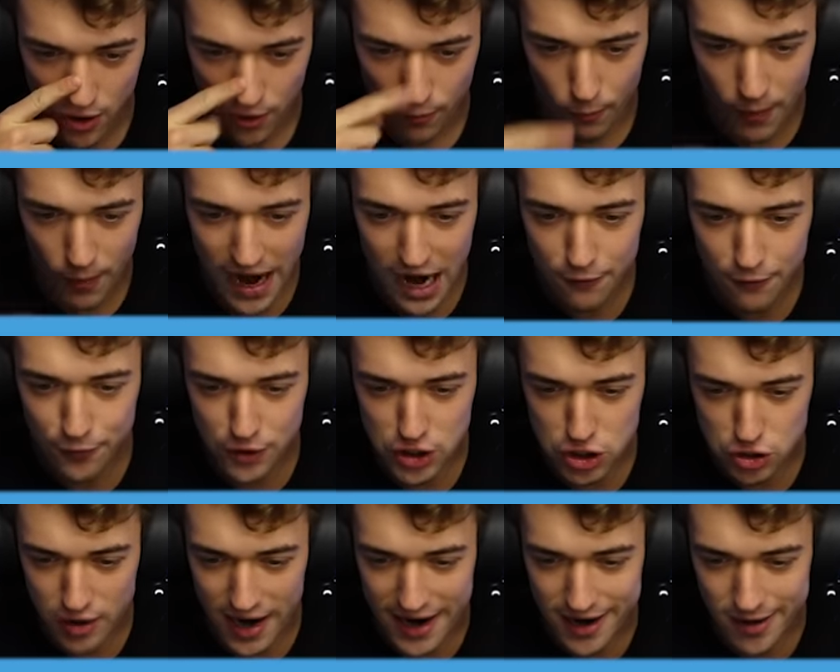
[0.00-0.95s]
Wait for
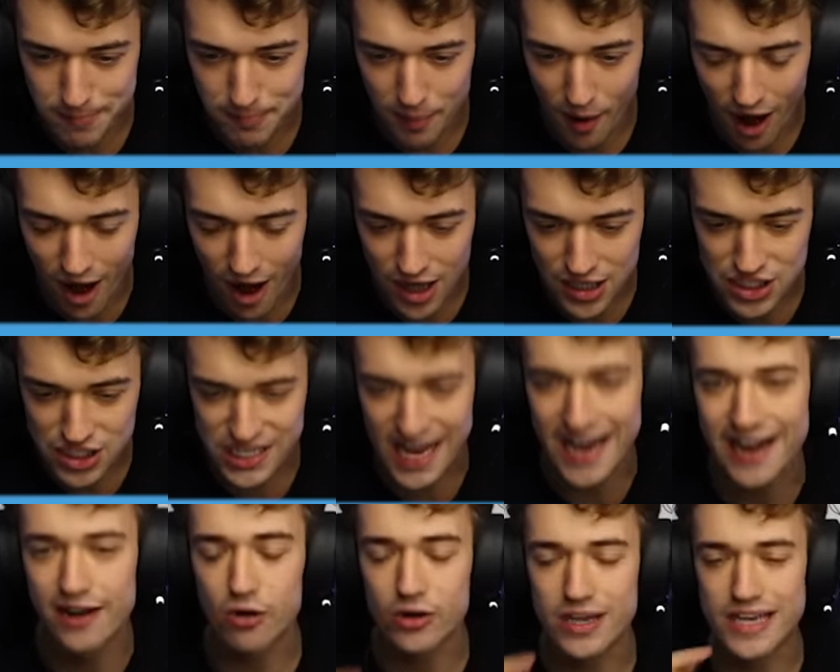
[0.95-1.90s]
tray to
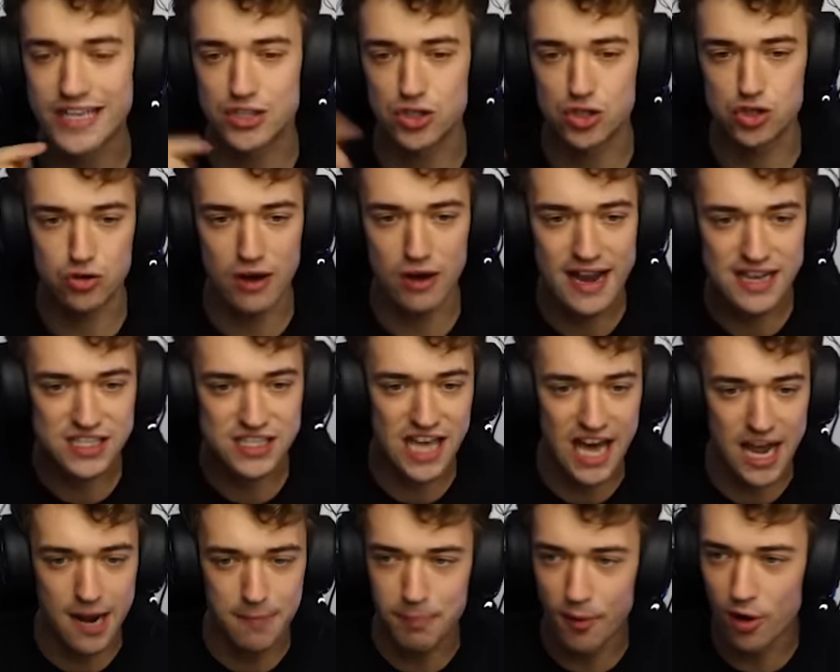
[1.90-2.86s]
pulsate. Okay, so tray's
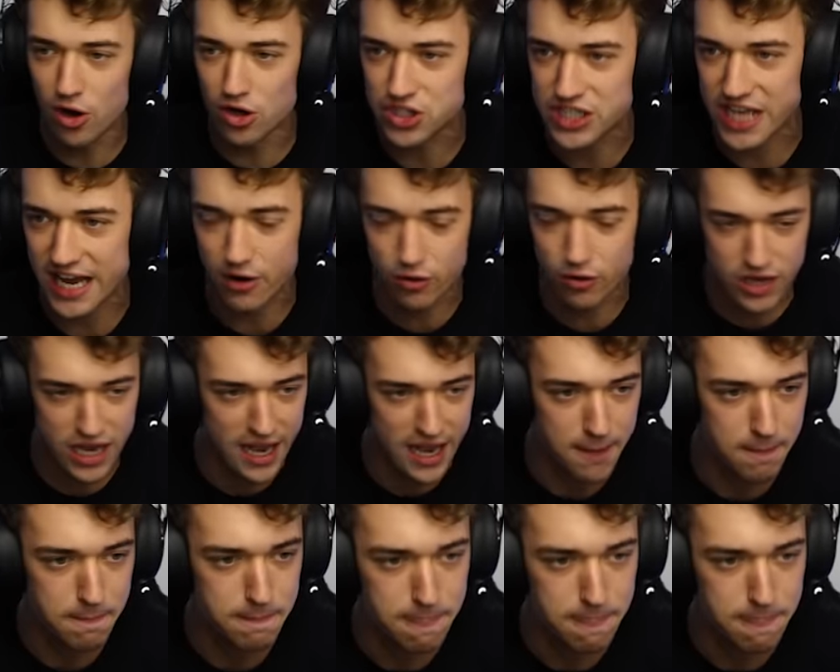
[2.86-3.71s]
gotta pulsate. Okay.